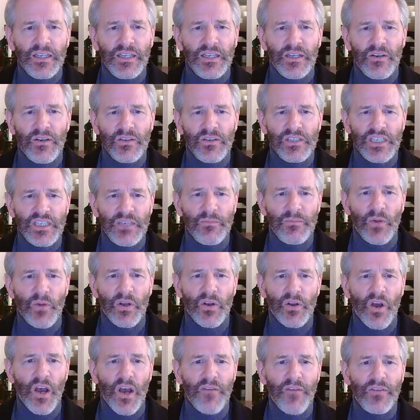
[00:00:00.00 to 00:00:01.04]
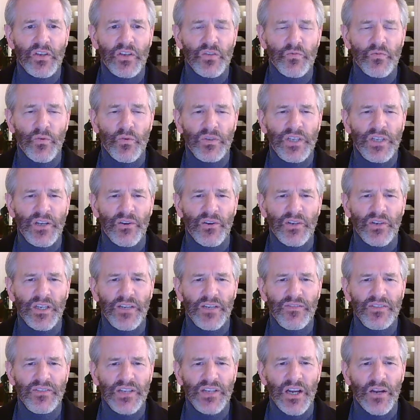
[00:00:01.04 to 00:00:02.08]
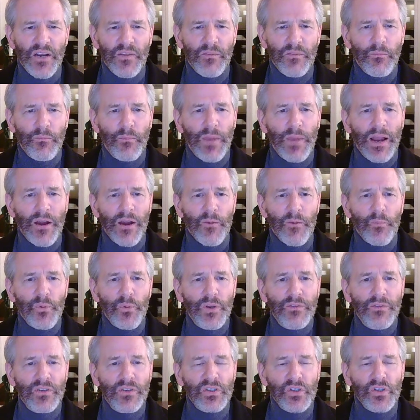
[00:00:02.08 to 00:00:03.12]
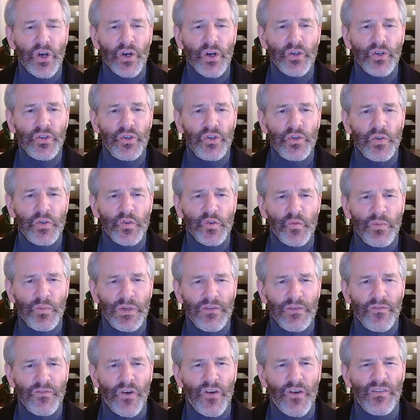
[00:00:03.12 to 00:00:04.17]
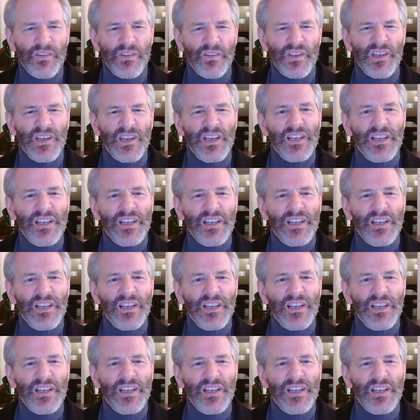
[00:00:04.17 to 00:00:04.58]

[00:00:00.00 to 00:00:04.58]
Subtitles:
You see an obvious rotator cuff tear. By our previous cartoon, this would be involving the